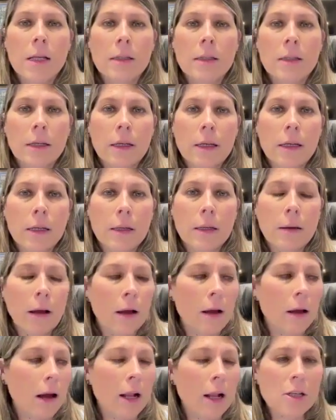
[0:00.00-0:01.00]

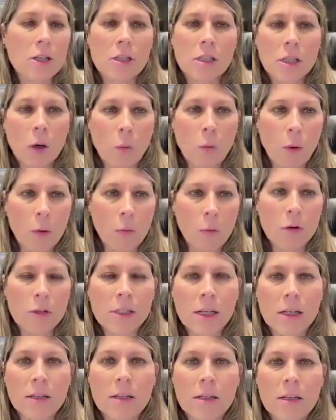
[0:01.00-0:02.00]
I'll just say one more
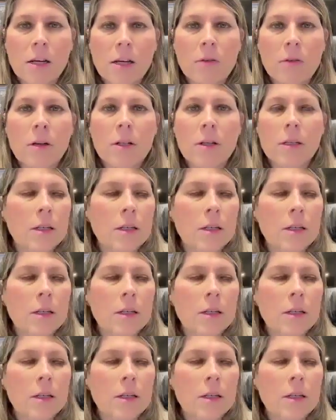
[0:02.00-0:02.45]
sentence, Aaron.